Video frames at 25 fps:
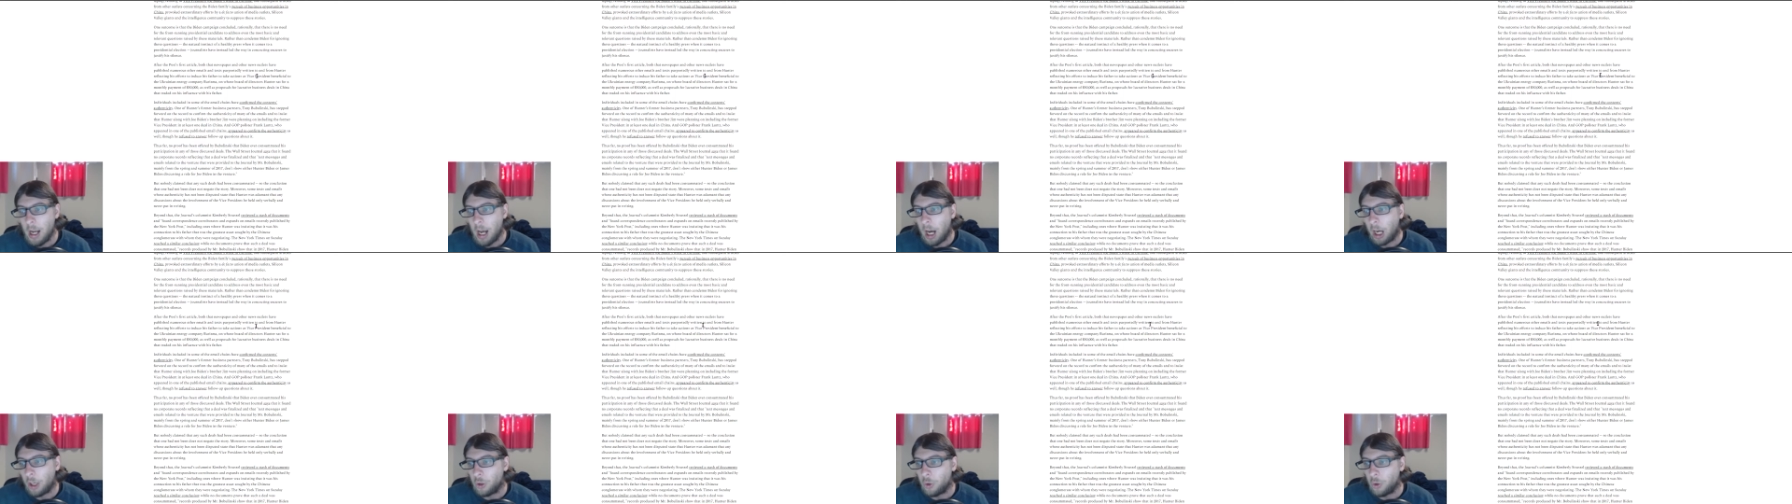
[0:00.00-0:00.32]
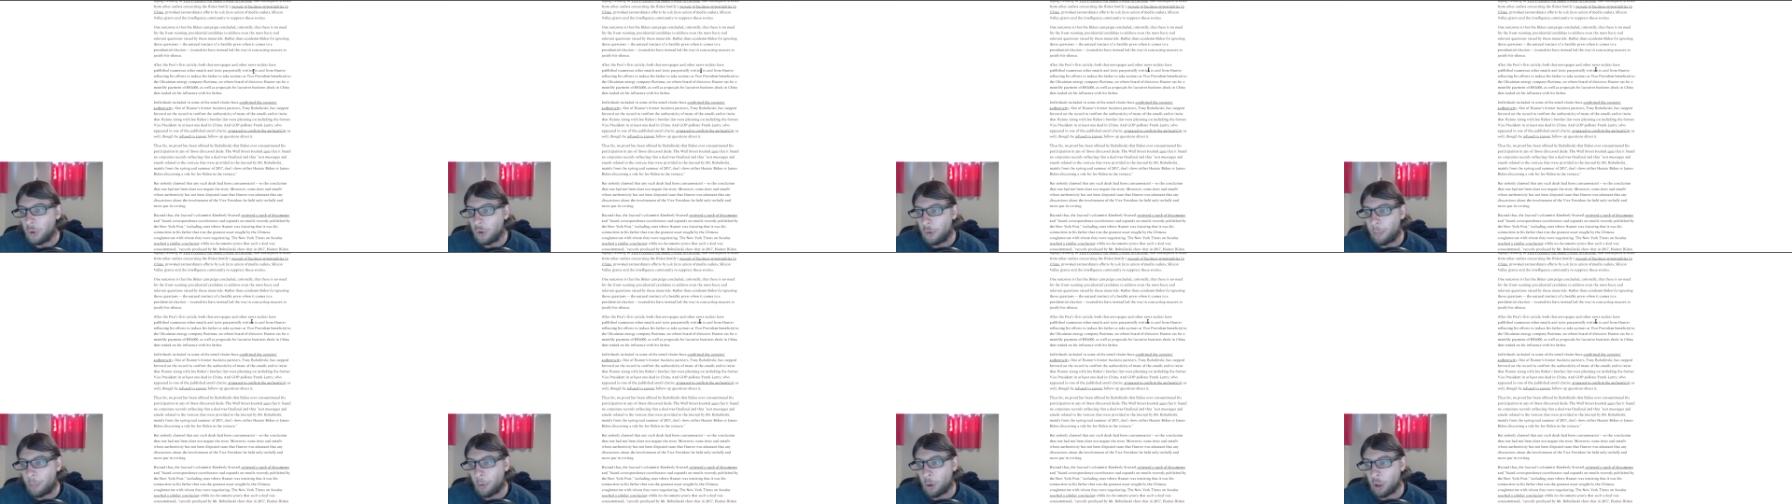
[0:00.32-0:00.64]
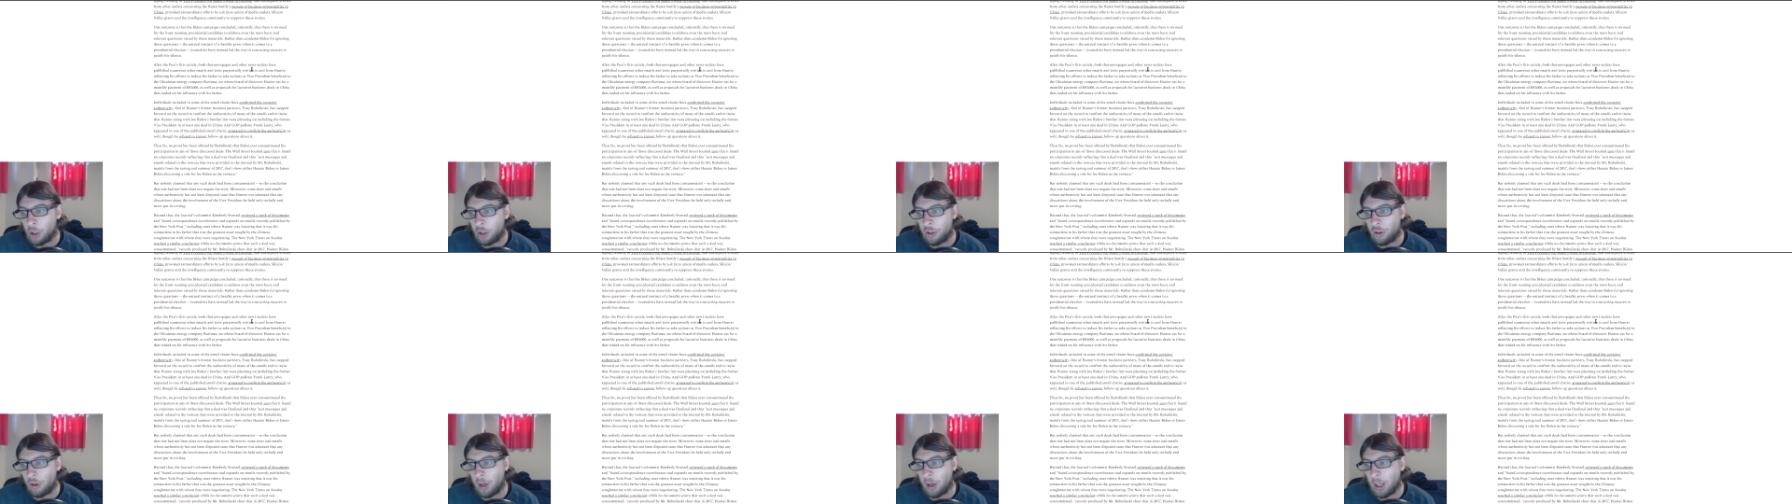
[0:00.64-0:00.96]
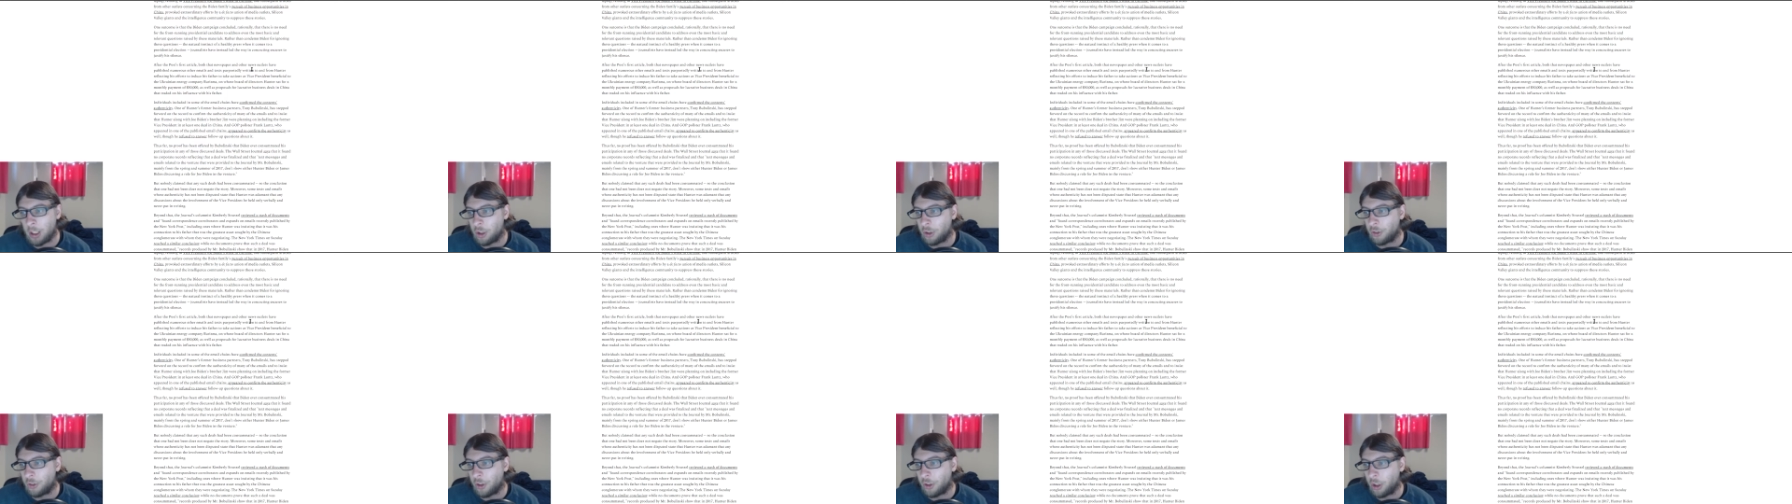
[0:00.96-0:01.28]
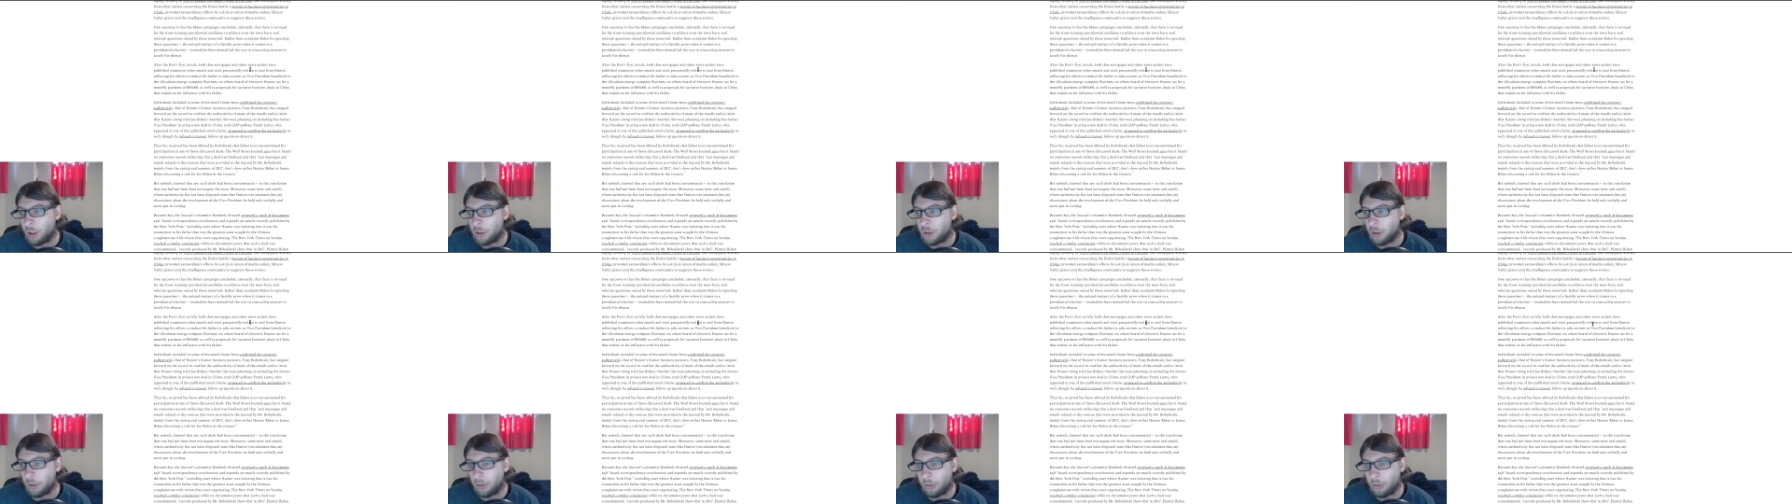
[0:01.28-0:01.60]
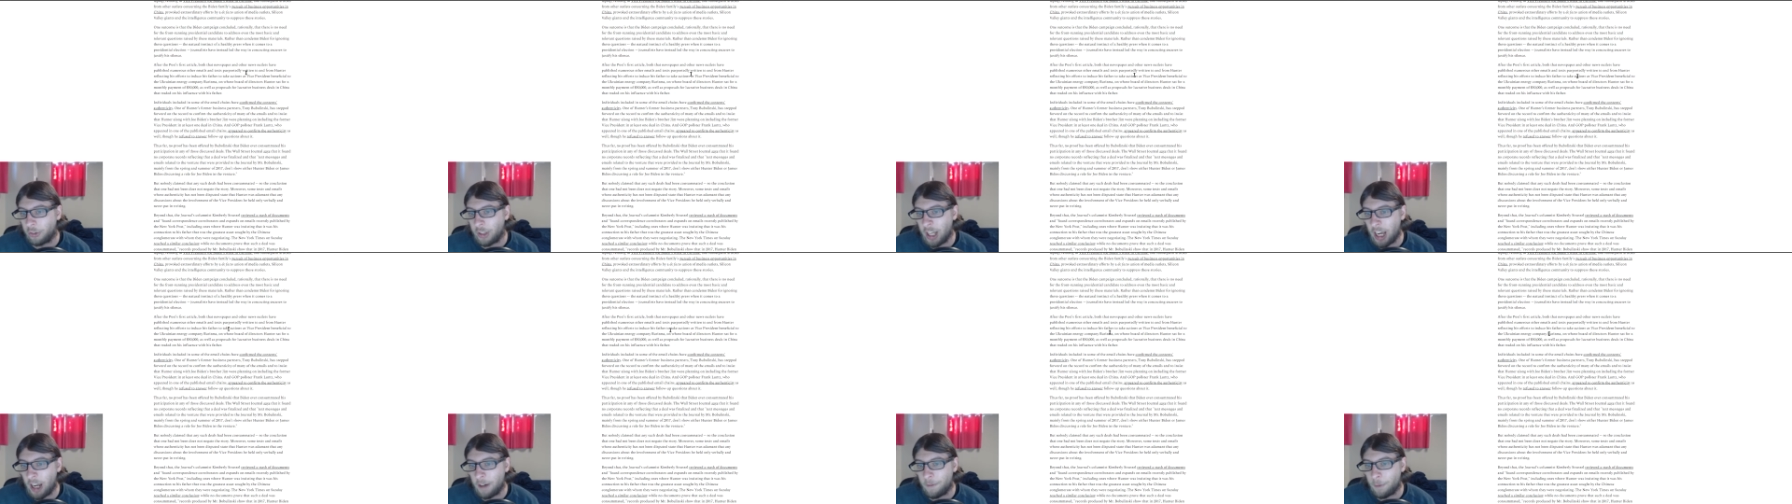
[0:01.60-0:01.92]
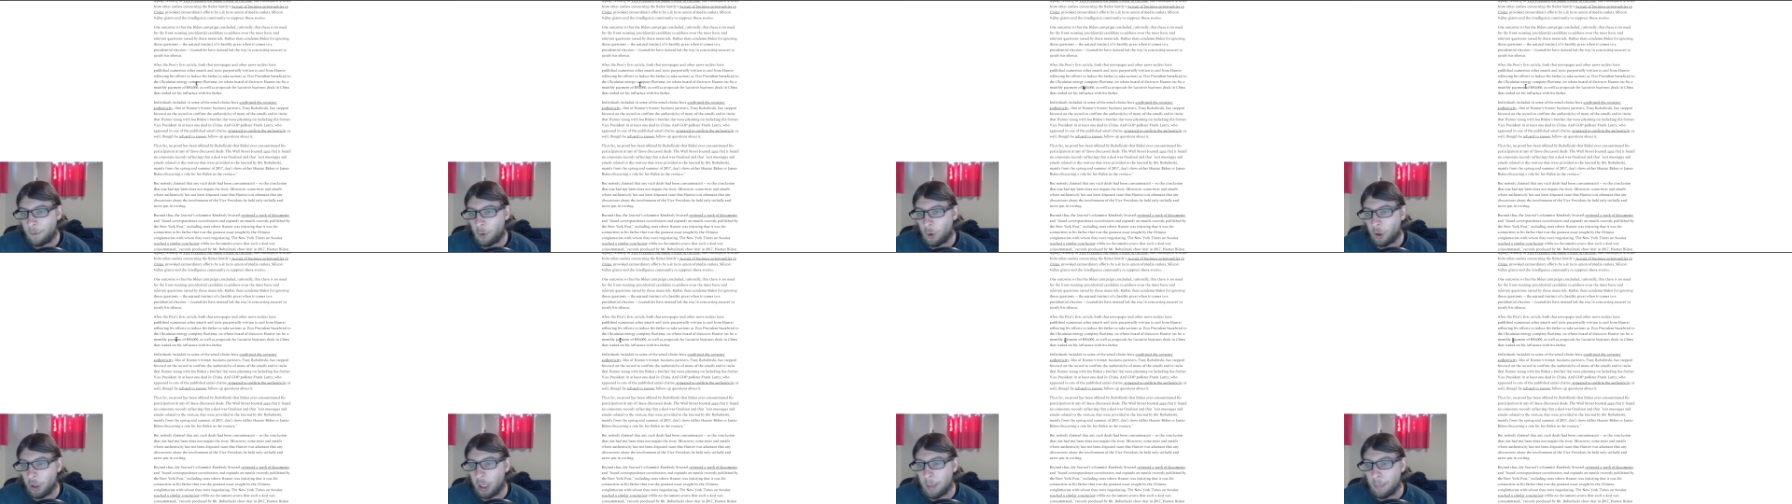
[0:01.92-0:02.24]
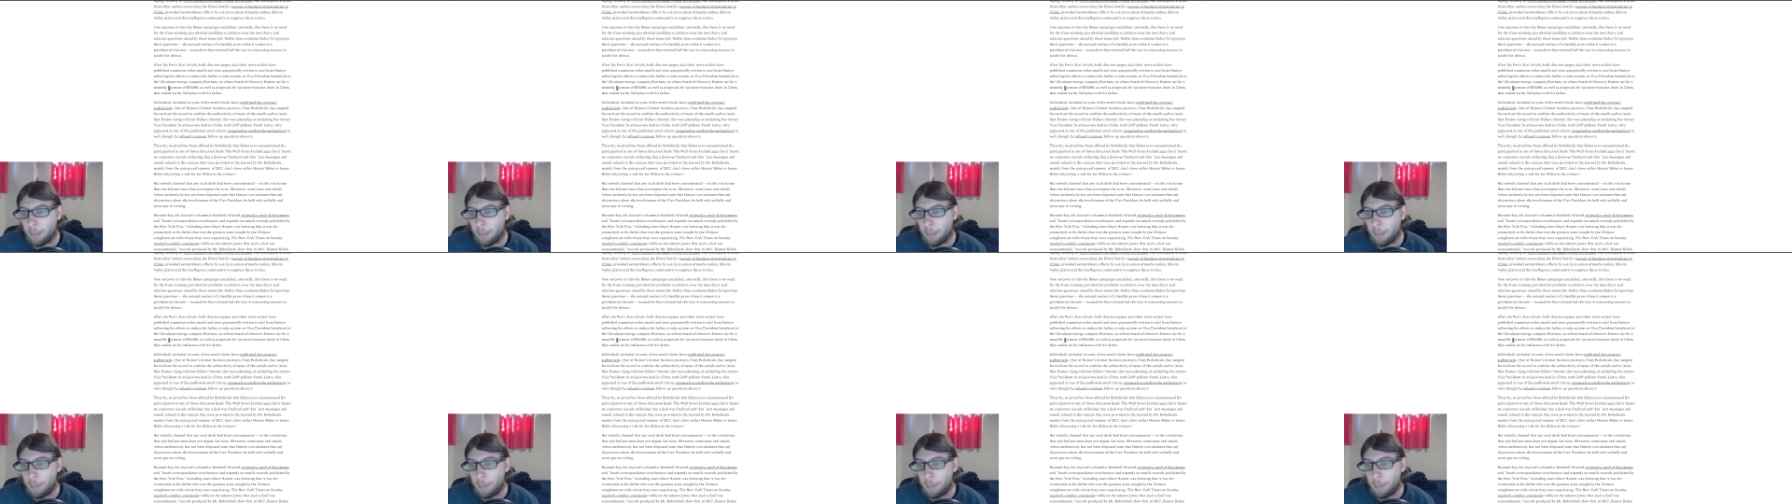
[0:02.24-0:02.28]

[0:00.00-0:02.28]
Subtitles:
on whose board of directors Hunter sat for